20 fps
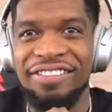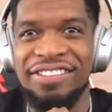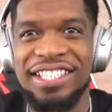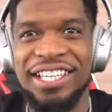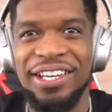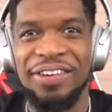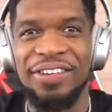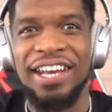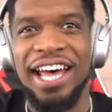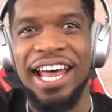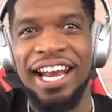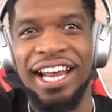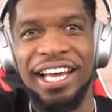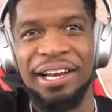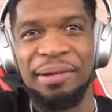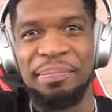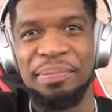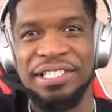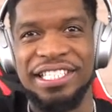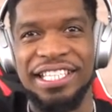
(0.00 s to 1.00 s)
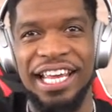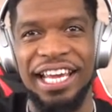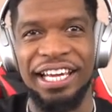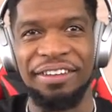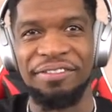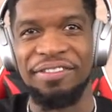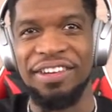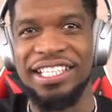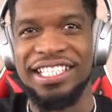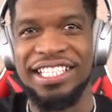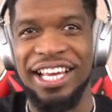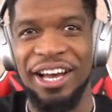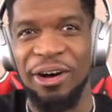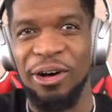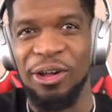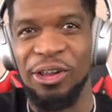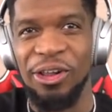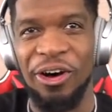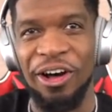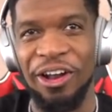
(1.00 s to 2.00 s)
still not one hundred percent convinced yet.
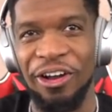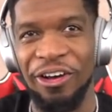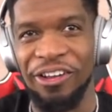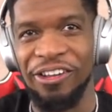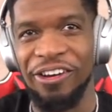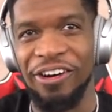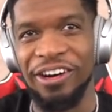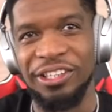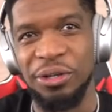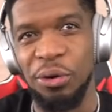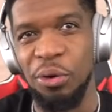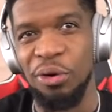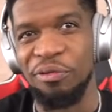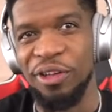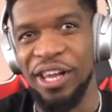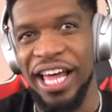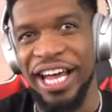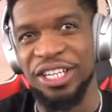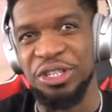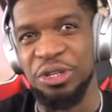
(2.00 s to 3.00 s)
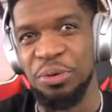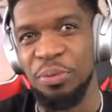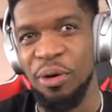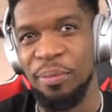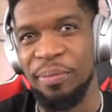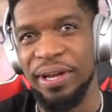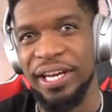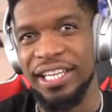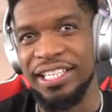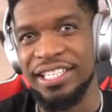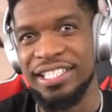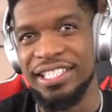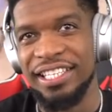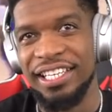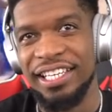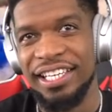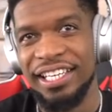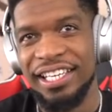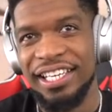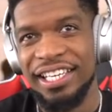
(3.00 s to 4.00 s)
Hold on, hold on. Do it for like two more minutes.
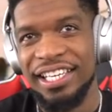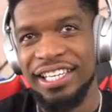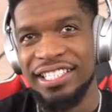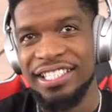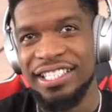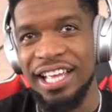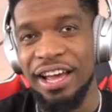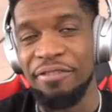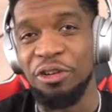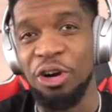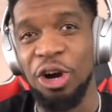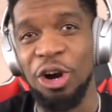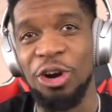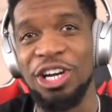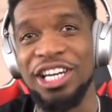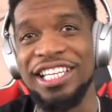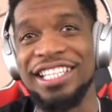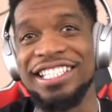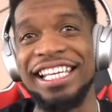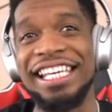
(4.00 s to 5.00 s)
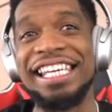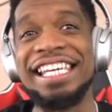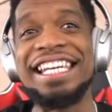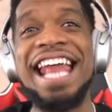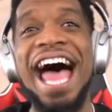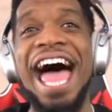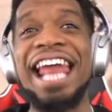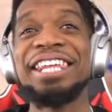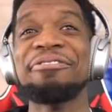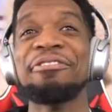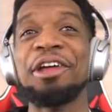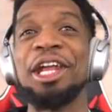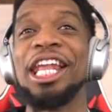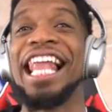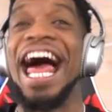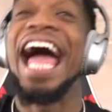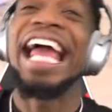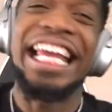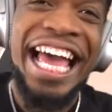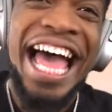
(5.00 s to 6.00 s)
Steph Curry is, he's not even
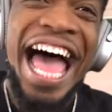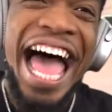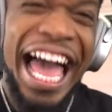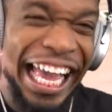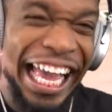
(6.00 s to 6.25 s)
like.